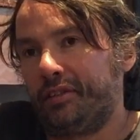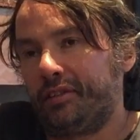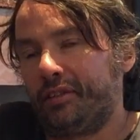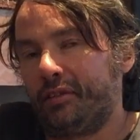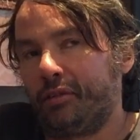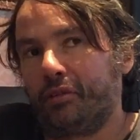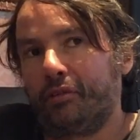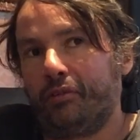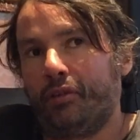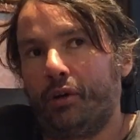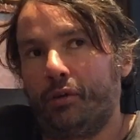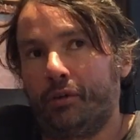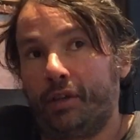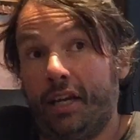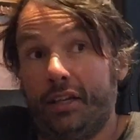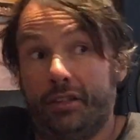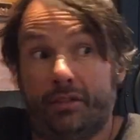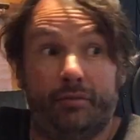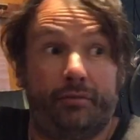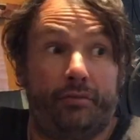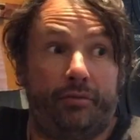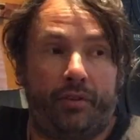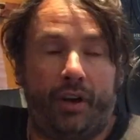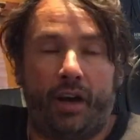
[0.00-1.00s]
sort of old age
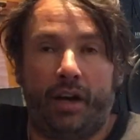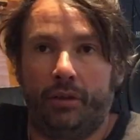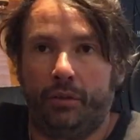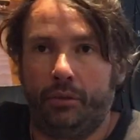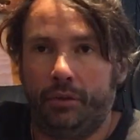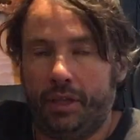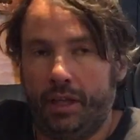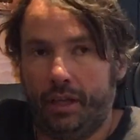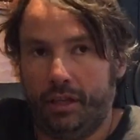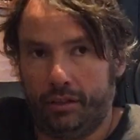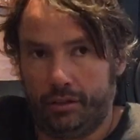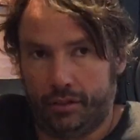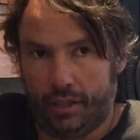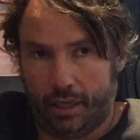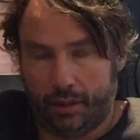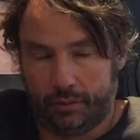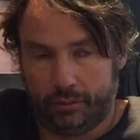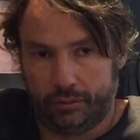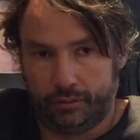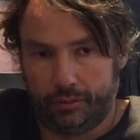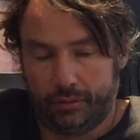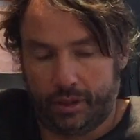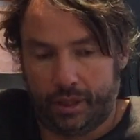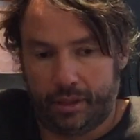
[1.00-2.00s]
and final years now,
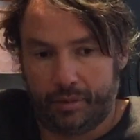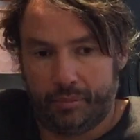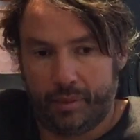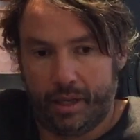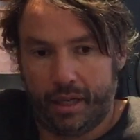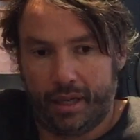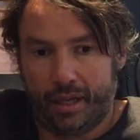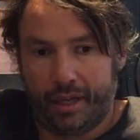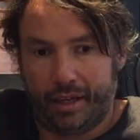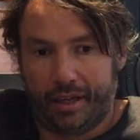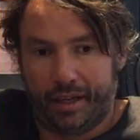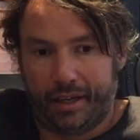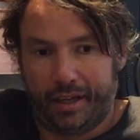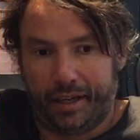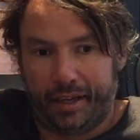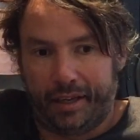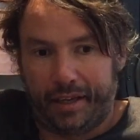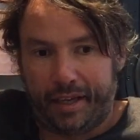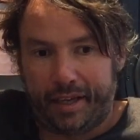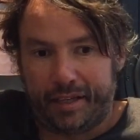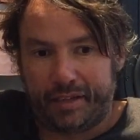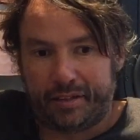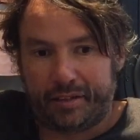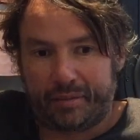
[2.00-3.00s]

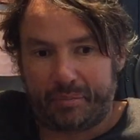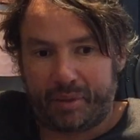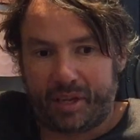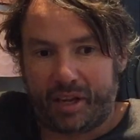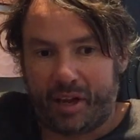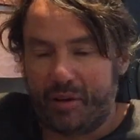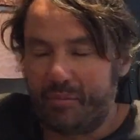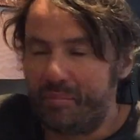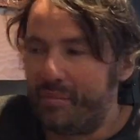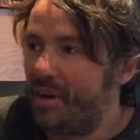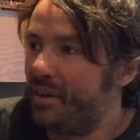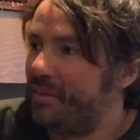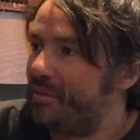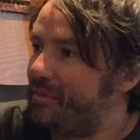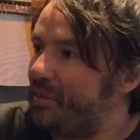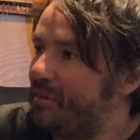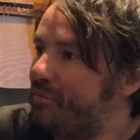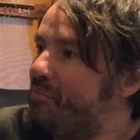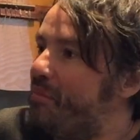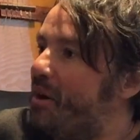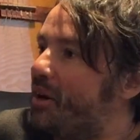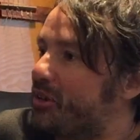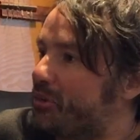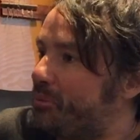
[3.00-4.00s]
he's become
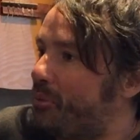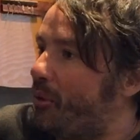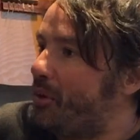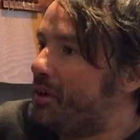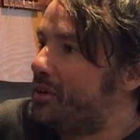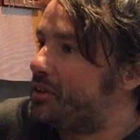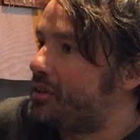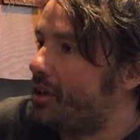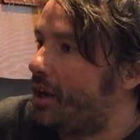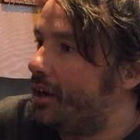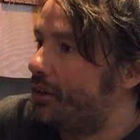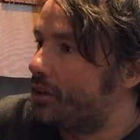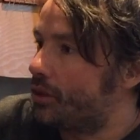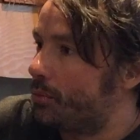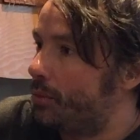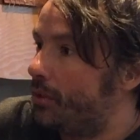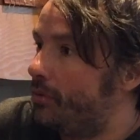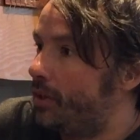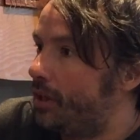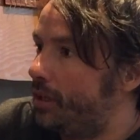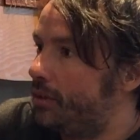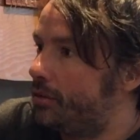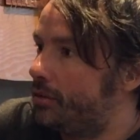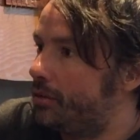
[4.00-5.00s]
much more in touch
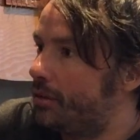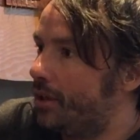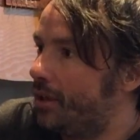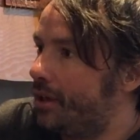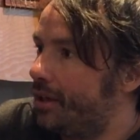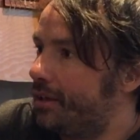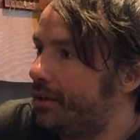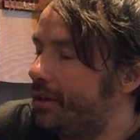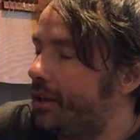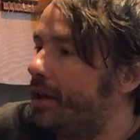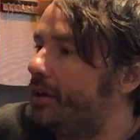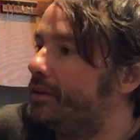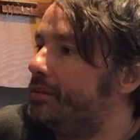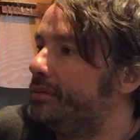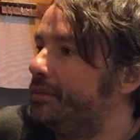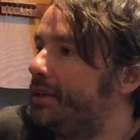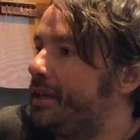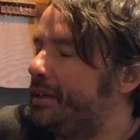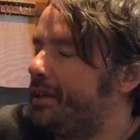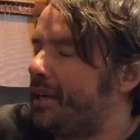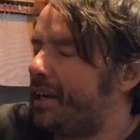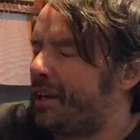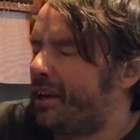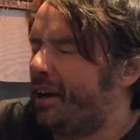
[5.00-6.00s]
with his. You know,
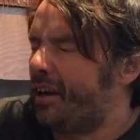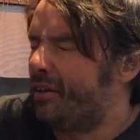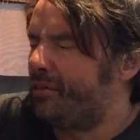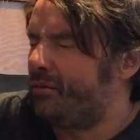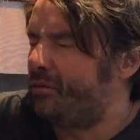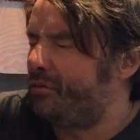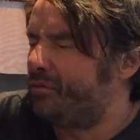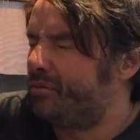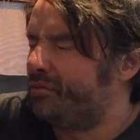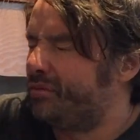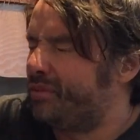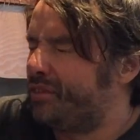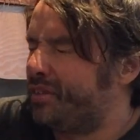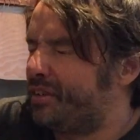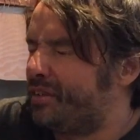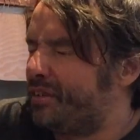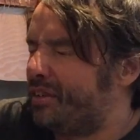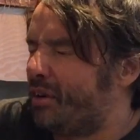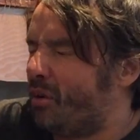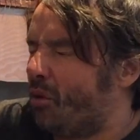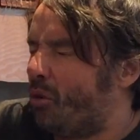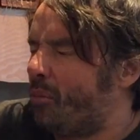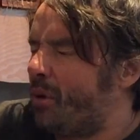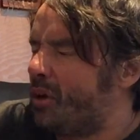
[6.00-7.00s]
he kind of
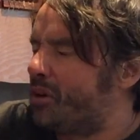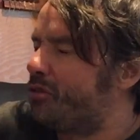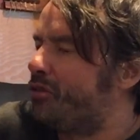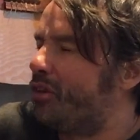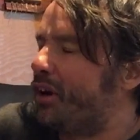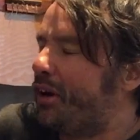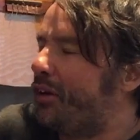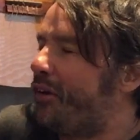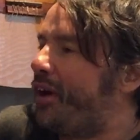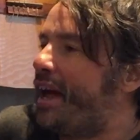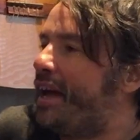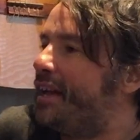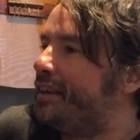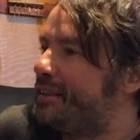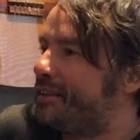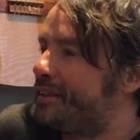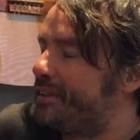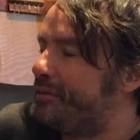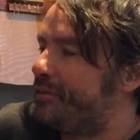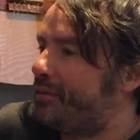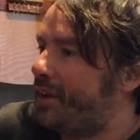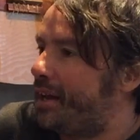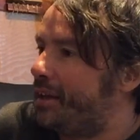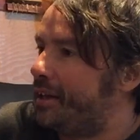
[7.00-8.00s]
almost regrets
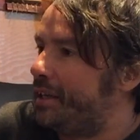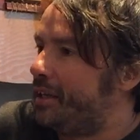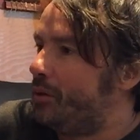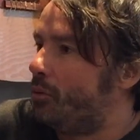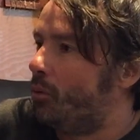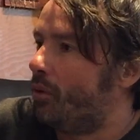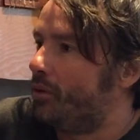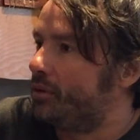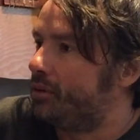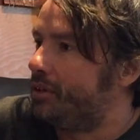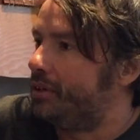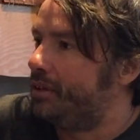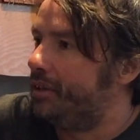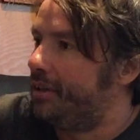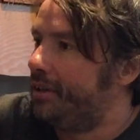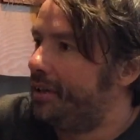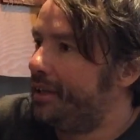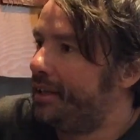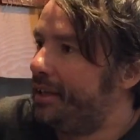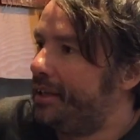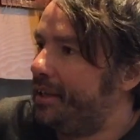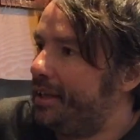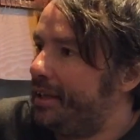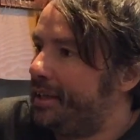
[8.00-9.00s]
the fact that he wasn't.
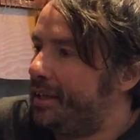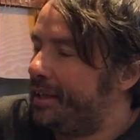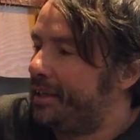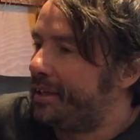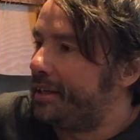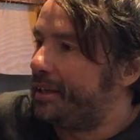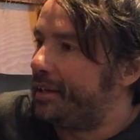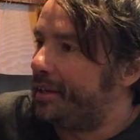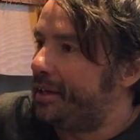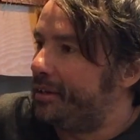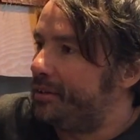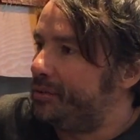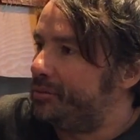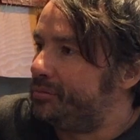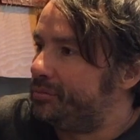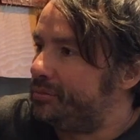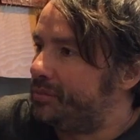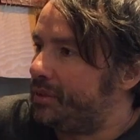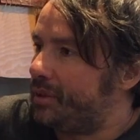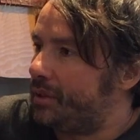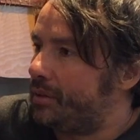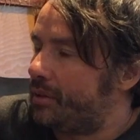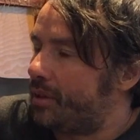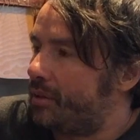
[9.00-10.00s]
You know,
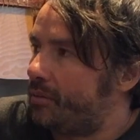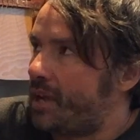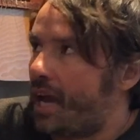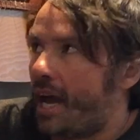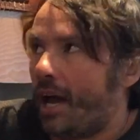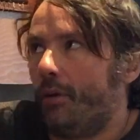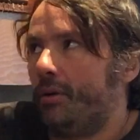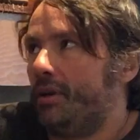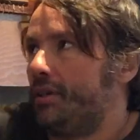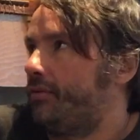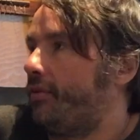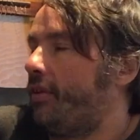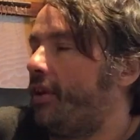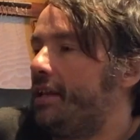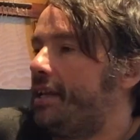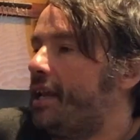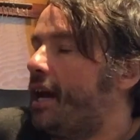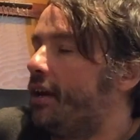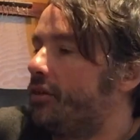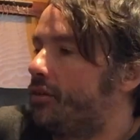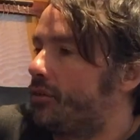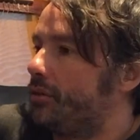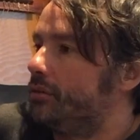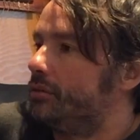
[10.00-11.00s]
now it's very
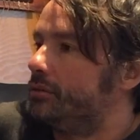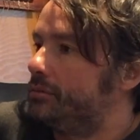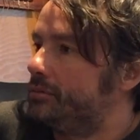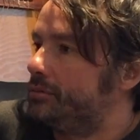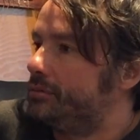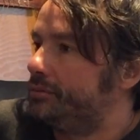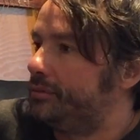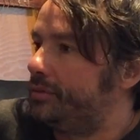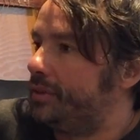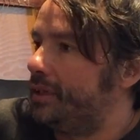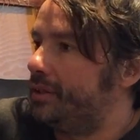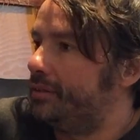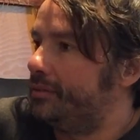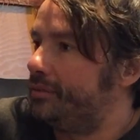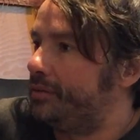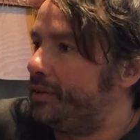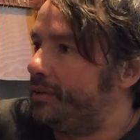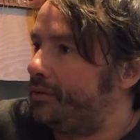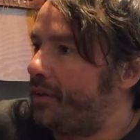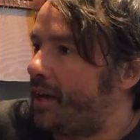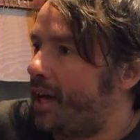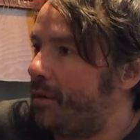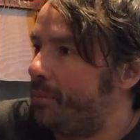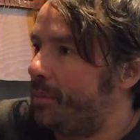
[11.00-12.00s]
natural for
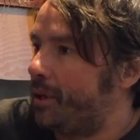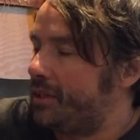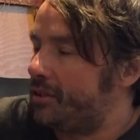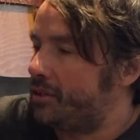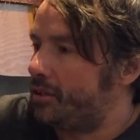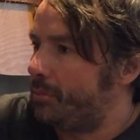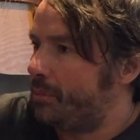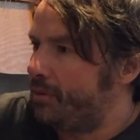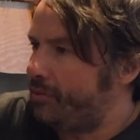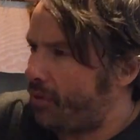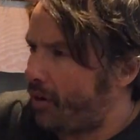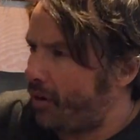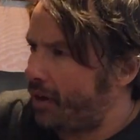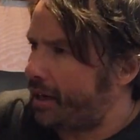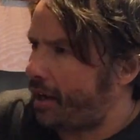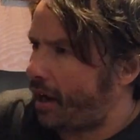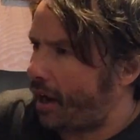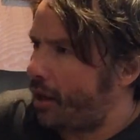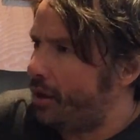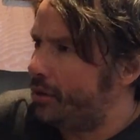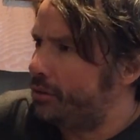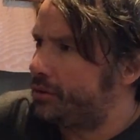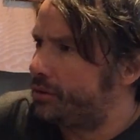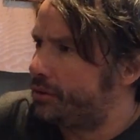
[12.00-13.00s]
families to be very
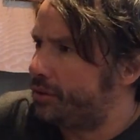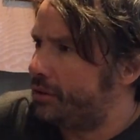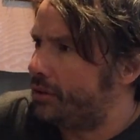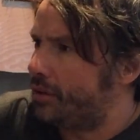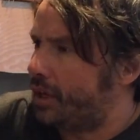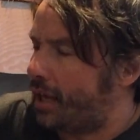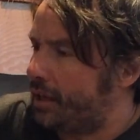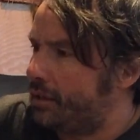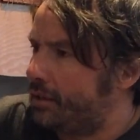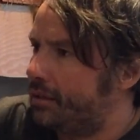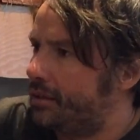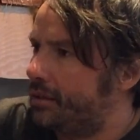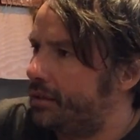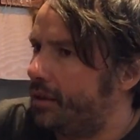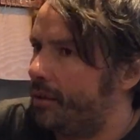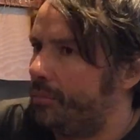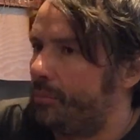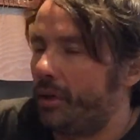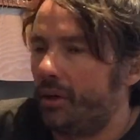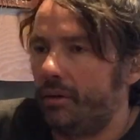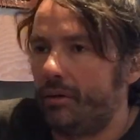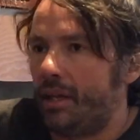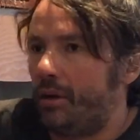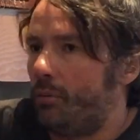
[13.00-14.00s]
close,
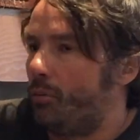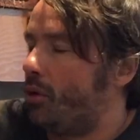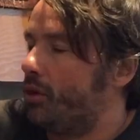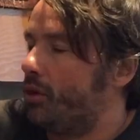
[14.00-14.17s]
but that